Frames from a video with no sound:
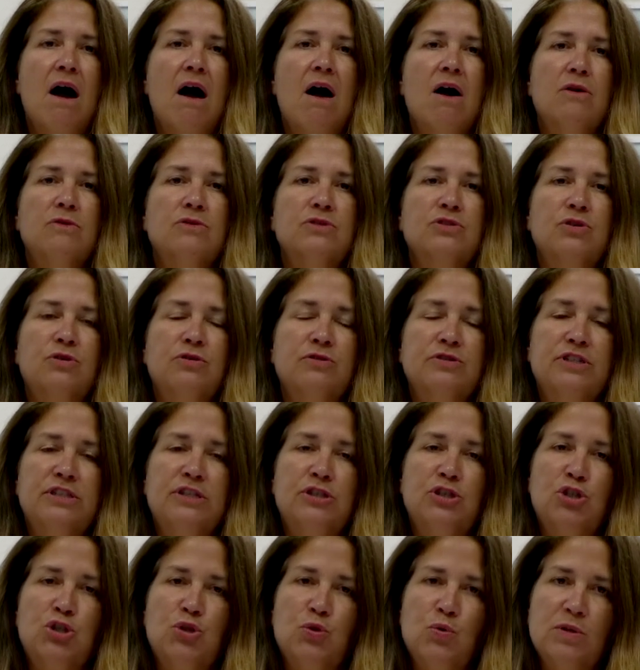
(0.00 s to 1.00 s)
All skirts
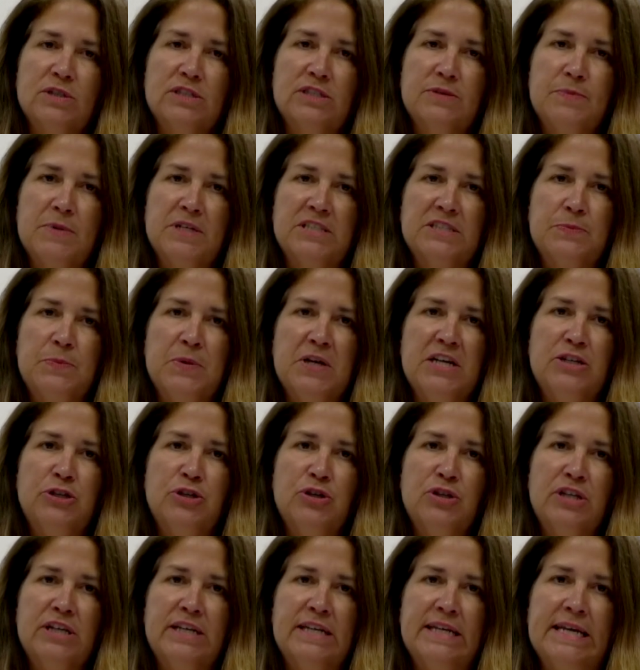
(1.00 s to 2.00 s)
and shorts must be
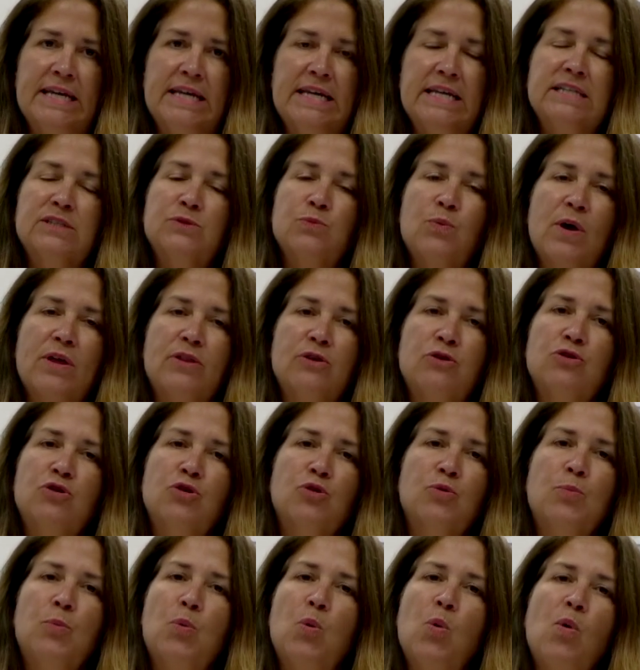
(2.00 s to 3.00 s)
to the knees, whether
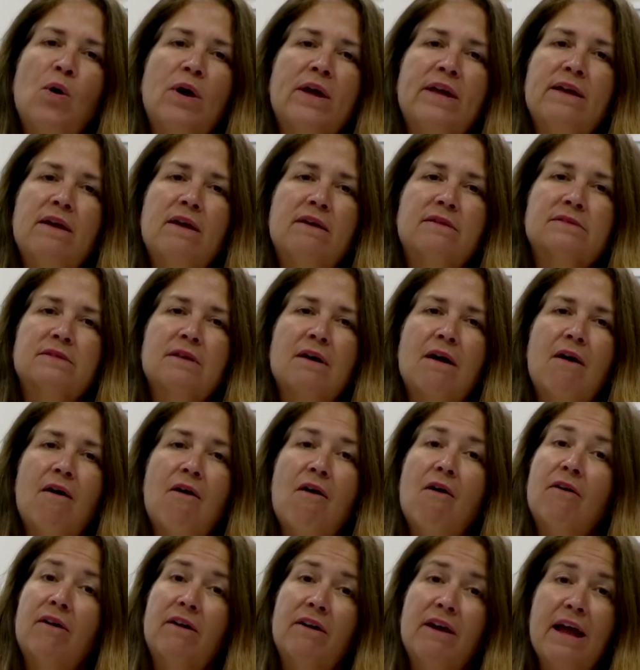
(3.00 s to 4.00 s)
you're a boy
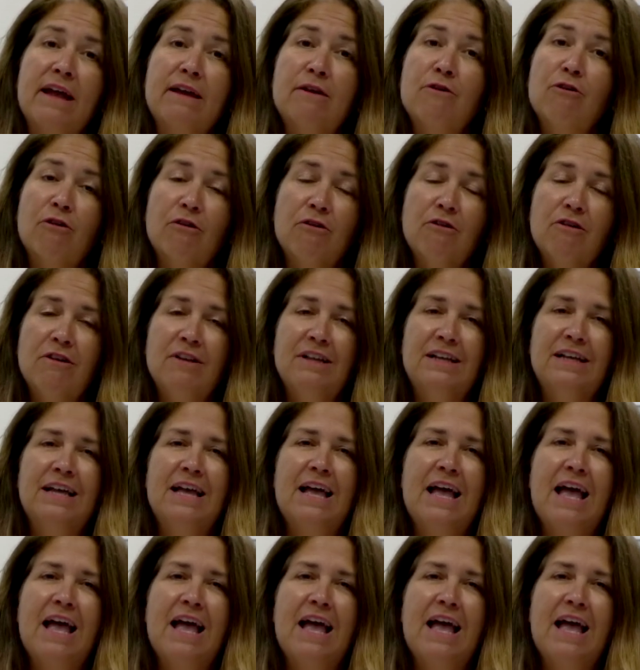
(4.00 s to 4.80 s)
or a girl.